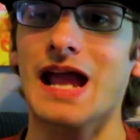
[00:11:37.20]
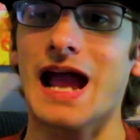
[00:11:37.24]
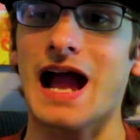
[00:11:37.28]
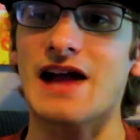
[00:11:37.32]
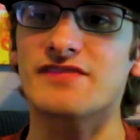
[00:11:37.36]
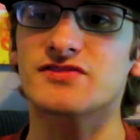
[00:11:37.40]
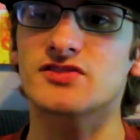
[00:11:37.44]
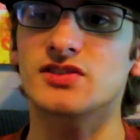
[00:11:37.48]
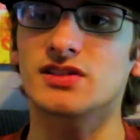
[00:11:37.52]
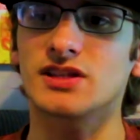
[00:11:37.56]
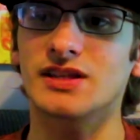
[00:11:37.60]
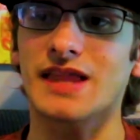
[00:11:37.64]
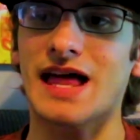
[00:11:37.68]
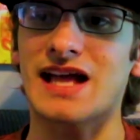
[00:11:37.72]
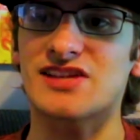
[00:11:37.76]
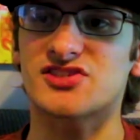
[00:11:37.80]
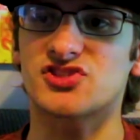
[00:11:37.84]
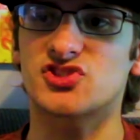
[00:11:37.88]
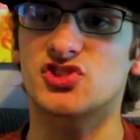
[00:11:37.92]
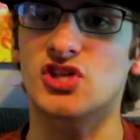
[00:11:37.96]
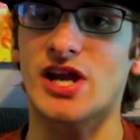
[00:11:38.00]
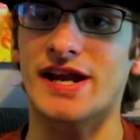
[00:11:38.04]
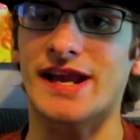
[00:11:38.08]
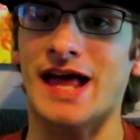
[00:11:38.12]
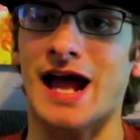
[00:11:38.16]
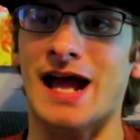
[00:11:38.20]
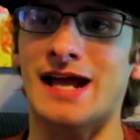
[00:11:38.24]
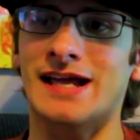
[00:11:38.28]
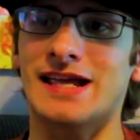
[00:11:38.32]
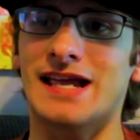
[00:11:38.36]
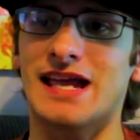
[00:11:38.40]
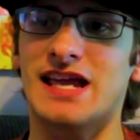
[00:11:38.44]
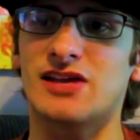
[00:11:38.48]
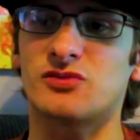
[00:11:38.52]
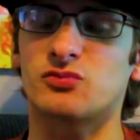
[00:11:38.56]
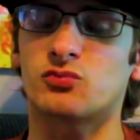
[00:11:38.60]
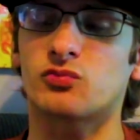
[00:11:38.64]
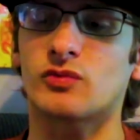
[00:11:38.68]
after The Last Jedi,
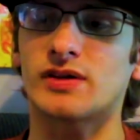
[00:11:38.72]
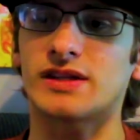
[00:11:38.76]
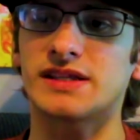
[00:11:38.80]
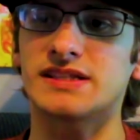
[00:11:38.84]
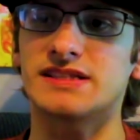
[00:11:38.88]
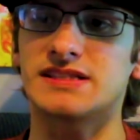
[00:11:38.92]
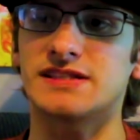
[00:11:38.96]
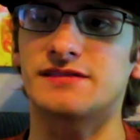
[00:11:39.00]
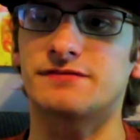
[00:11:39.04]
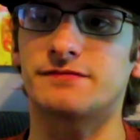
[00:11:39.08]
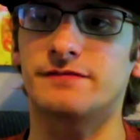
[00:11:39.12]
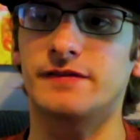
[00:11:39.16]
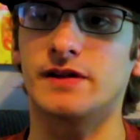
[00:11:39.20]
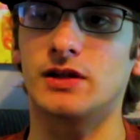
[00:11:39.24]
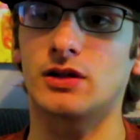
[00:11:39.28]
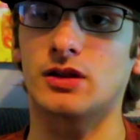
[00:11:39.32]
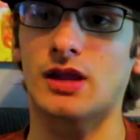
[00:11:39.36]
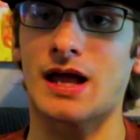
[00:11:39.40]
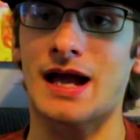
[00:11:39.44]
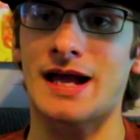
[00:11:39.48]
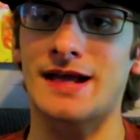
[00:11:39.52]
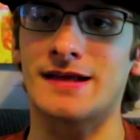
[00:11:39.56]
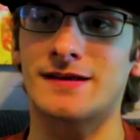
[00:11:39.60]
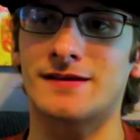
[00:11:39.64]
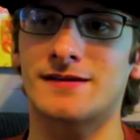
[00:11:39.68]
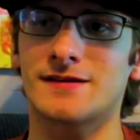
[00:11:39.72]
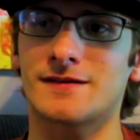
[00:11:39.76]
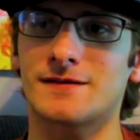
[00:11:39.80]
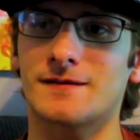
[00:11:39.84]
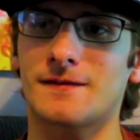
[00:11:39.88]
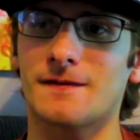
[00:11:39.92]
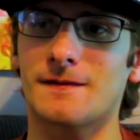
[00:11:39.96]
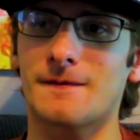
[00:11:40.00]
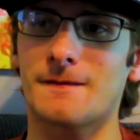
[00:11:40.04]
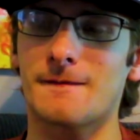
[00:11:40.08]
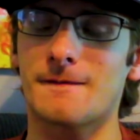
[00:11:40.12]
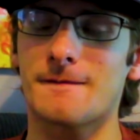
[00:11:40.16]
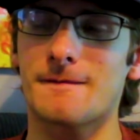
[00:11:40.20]
it really did feel like
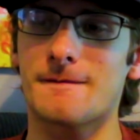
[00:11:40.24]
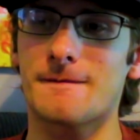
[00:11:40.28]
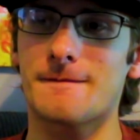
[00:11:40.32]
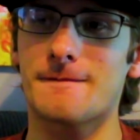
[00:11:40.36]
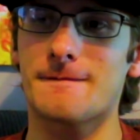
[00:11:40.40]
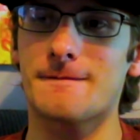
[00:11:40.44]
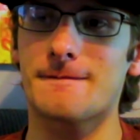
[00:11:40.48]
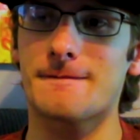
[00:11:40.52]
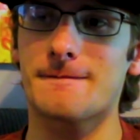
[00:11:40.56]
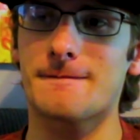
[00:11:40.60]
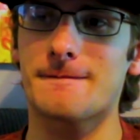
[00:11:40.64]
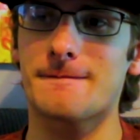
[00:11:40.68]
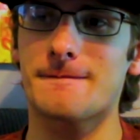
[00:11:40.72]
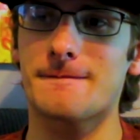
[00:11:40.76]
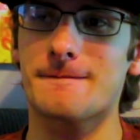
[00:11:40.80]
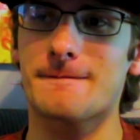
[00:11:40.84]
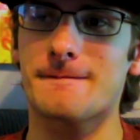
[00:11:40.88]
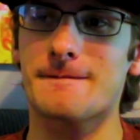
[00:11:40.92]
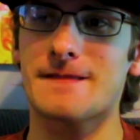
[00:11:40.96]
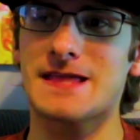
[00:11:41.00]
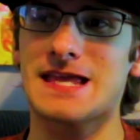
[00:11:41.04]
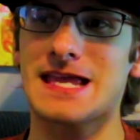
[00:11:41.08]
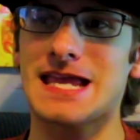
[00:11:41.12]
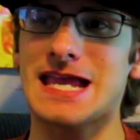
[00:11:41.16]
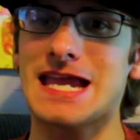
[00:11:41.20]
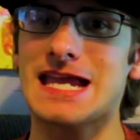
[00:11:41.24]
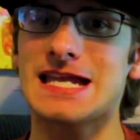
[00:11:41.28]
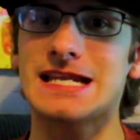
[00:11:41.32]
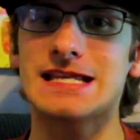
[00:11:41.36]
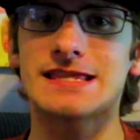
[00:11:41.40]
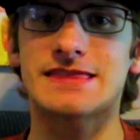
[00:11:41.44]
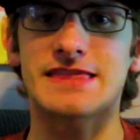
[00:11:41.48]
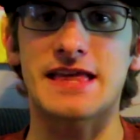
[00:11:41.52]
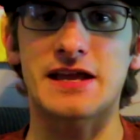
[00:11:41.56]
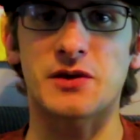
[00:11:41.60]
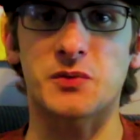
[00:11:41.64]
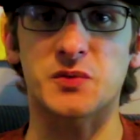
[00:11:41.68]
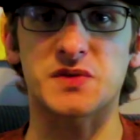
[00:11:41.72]

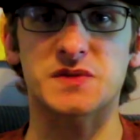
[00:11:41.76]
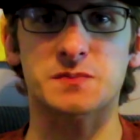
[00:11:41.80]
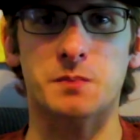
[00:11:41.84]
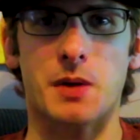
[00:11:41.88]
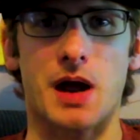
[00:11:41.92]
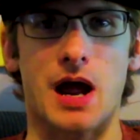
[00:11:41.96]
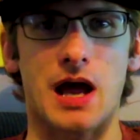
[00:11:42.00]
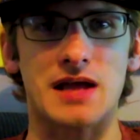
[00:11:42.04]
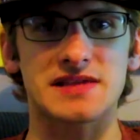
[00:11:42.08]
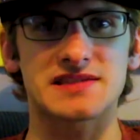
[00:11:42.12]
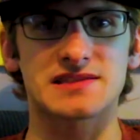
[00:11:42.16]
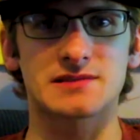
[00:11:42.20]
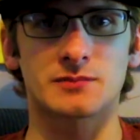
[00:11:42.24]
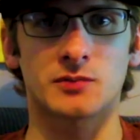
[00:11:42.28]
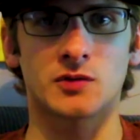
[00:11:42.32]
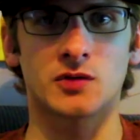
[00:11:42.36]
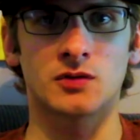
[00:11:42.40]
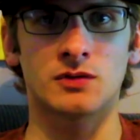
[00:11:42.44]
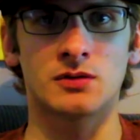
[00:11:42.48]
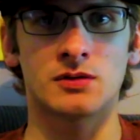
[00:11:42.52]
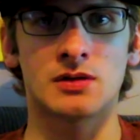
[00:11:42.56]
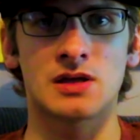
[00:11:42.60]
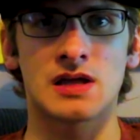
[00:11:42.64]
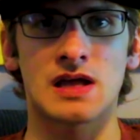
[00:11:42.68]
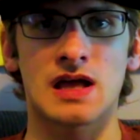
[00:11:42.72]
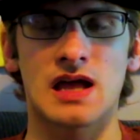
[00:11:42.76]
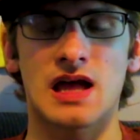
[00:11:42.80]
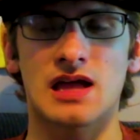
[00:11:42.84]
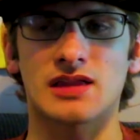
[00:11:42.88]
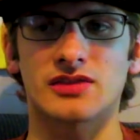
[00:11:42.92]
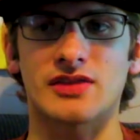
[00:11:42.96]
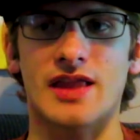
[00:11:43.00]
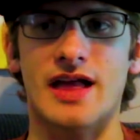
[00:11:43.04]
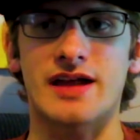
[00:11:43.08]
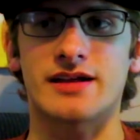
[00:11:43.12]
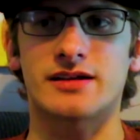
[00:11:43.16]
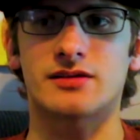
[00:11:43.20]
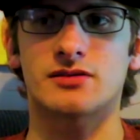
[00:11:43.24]
anything was possible.
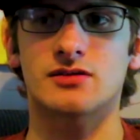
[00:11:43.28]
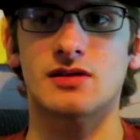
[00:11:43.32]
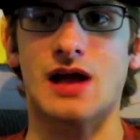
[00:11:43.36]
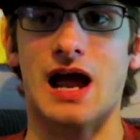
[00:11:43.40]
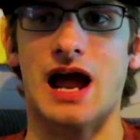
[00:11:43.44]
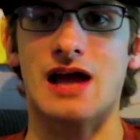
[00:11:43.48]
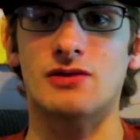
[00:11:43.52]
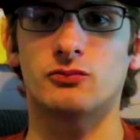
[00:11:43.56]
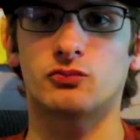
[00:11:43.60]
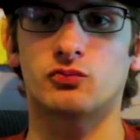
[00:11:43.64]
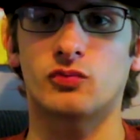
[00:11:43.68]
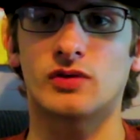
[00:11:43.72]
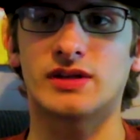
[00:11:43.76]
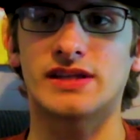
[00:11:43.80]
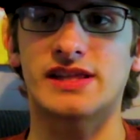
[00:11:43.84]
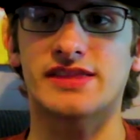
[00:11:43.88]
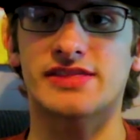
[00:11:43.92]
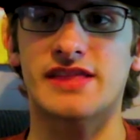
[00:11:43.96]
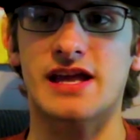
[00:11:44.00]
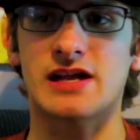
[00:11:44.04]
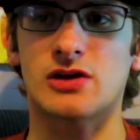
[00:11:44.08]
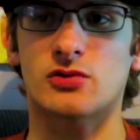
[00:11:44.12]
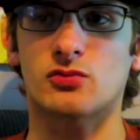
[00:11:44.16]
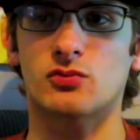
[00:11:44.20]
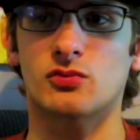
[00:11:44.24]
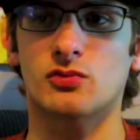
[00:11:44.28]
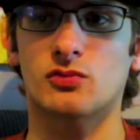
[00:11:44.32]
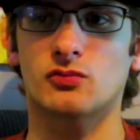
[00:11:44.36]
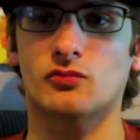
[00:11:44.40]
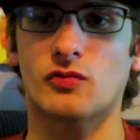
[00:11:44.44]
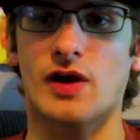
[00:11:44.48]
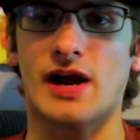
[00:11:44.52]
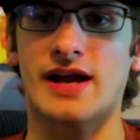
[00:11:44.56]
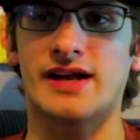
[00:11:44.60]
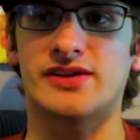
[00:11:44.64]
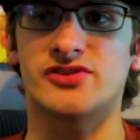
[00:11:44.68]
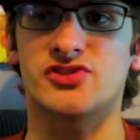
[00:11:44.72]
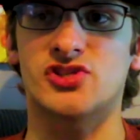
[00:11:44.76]
Like, I really think
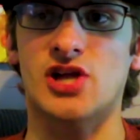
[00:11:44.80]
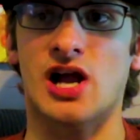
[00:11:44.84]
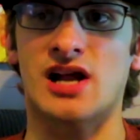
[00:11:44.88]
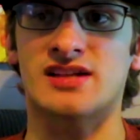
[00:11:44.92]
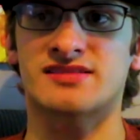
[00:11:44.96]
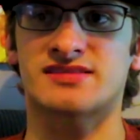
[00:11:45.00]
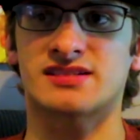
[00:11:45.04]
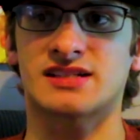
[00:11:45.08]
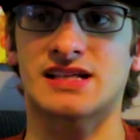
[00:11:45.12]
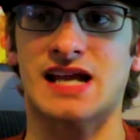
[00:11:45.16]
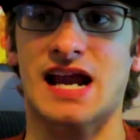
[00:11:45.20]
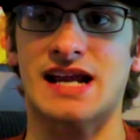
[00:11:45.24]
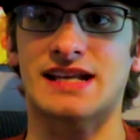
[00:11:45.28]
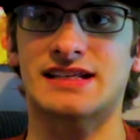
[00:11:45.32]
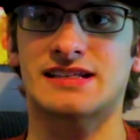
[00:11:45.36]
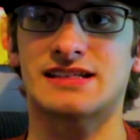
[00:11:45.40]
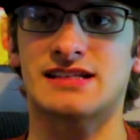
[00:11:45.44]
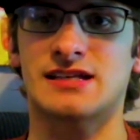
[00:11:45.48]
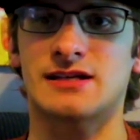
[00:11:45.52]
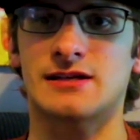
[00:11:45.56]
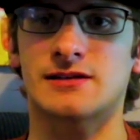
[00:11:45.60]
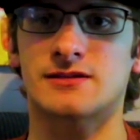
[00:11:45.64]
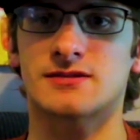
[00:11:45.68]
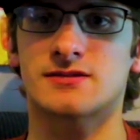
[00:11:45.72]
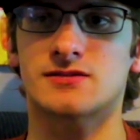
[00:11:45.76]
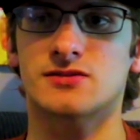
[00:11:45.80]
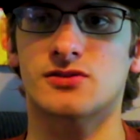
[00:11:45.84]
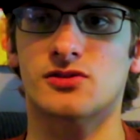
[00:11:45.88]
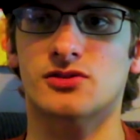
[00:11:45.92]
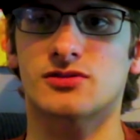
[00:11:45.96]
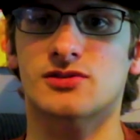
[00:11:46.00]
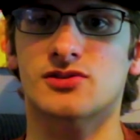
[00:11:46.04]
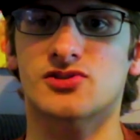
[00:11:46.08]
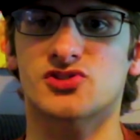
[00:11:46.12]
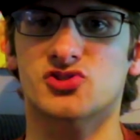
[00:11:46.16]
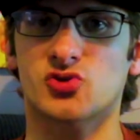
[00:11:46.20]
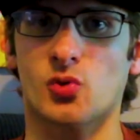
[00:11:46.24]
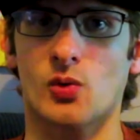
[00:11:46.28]
Rian Johnson kind of kicked
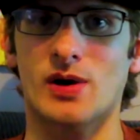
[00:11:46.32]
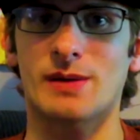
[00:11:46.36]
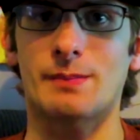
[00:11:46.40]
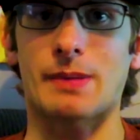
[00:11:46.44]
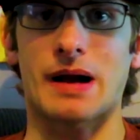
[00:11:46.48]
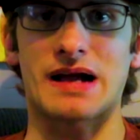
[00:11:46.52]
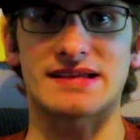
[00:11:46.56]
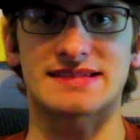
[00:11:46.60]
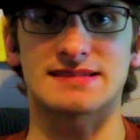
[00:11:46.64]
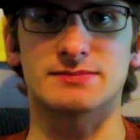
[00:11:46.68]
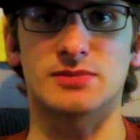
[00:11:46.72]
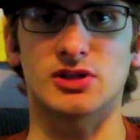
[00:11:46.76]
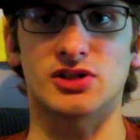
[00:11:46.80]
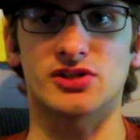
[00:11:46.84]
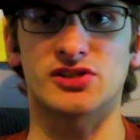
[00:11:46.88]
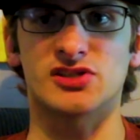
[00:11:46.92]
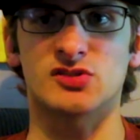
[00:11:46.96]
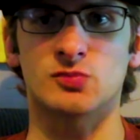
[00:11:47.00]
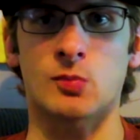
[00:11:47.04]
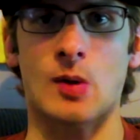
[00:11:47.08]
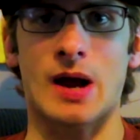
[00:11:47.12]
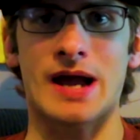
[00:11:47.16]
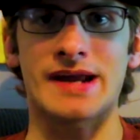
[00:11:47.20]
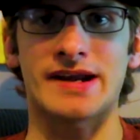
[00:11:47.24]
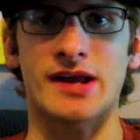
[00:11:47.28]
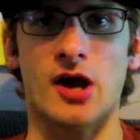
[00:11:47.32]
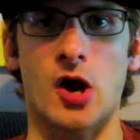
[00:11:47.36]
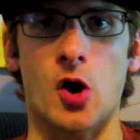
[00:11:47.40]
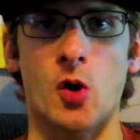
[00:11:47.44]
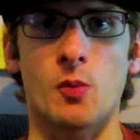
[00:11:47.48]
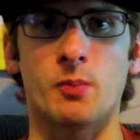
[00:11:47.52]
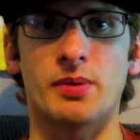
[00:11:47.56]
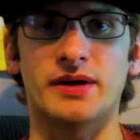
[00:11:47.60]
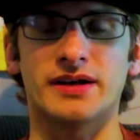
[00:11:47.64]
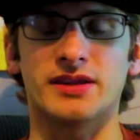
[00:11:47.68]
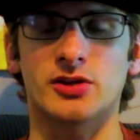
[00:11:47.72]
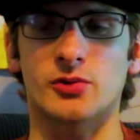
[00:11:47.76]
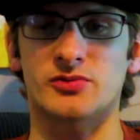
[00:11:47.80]
the story possibilities wide
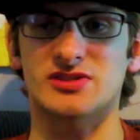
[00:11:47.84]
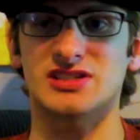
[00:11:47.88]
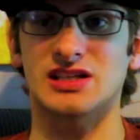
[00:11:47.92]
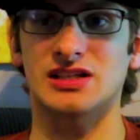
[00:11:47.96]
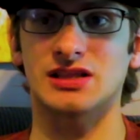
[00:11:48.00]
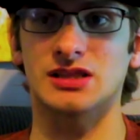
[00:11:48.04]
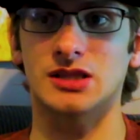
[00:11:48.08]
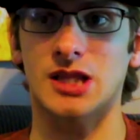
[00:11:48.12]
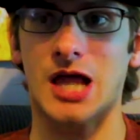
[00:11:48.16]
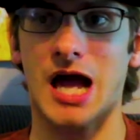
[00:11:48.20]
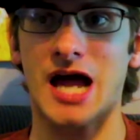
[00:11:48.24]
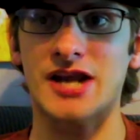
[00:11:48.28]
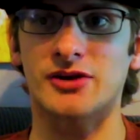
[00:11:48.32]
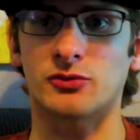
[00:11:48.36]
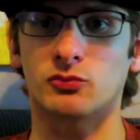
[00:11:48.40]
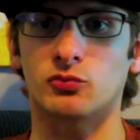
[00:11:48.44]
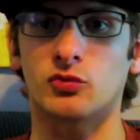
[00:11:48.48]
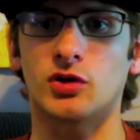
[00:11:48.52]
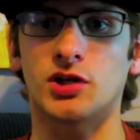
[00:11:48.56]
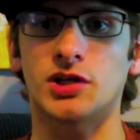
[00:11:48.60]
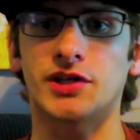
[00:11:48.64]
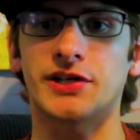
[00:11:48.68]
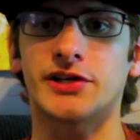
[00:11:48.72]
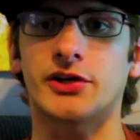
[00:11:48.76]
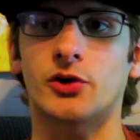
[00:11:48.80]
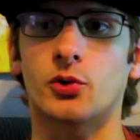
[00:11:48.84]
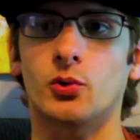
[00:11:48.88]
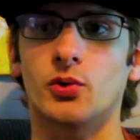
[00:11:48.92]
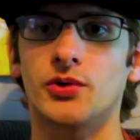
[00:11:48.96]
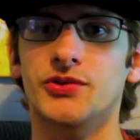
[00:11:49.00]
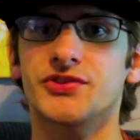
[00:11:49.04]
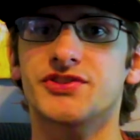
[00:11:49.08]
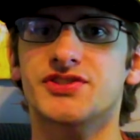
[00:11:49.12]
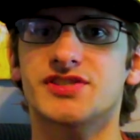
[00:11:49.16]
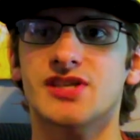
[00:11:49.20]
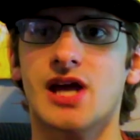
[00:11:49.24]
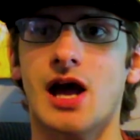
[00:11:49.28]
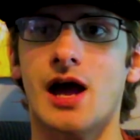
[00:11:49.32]
open, and there was a lot of really cool
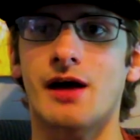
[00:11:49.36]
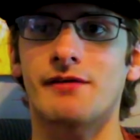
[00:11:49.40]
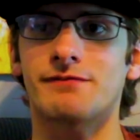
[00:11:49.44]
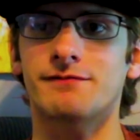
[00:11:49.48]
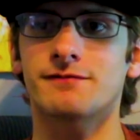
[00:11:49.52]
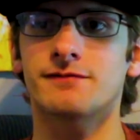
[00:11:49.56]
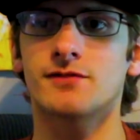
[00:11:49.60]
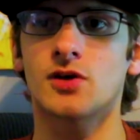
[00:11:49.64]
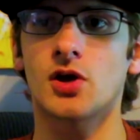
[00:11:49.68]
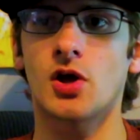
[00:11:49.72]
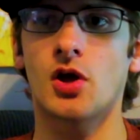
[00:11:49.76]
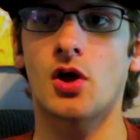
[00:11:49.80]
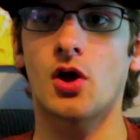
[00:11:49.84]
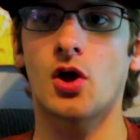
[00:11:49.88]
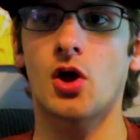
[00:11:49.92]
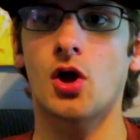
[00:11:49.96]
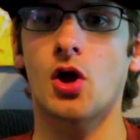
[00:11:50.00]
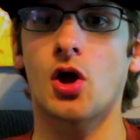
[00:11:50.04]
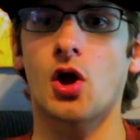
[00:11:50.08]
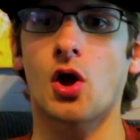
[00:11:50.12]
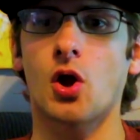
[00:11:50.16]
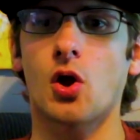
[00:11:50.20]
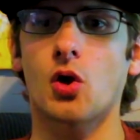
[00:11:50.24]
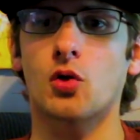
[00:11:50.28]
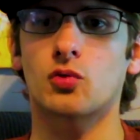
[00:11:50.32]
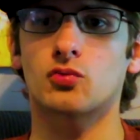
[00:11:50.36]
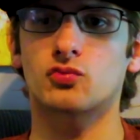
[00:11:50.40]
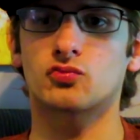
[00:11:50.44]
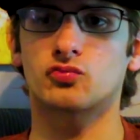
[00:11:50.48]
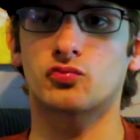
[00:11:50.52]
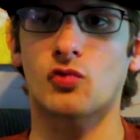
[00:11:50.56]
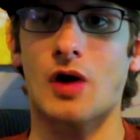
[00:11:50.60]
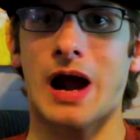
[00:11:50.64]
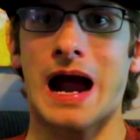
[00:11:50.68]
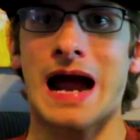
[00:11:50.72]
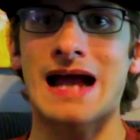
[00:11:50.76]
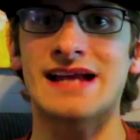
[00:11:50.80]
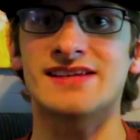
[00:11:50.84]
stuff
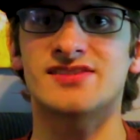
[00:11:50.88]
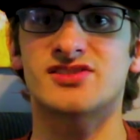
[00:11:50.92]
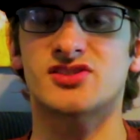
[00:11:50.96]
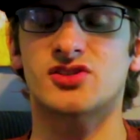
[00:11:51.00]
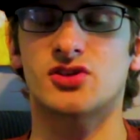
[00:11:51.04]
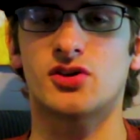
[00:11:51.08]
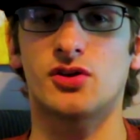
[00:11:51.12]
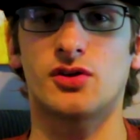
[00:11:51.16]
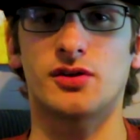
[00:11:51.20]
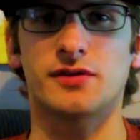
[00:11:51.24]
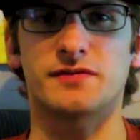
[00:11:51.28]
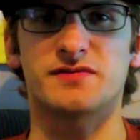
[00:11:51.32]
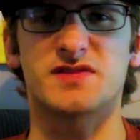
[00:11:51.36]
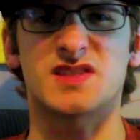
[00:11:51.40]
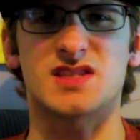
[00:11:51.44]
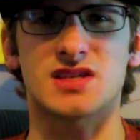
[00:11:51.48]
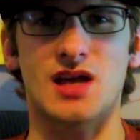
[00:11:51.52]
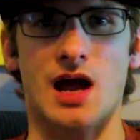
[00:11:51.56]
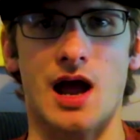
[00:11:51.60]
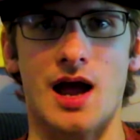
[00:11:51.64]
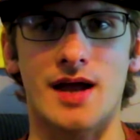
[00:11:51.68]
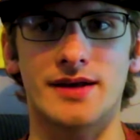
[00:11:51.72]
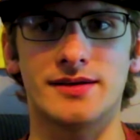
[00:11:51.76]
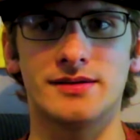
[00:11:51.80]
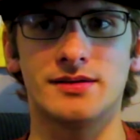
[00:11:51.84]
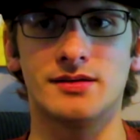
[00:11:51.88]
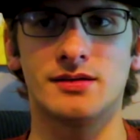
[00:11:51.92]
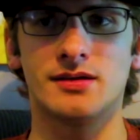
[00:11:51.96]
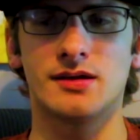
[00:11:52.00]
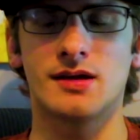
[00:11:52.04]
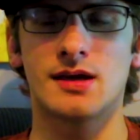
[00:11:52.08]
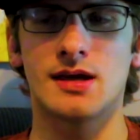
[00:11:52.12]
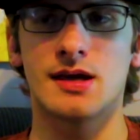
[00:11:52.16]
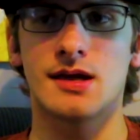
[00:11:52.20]
Rise could have done,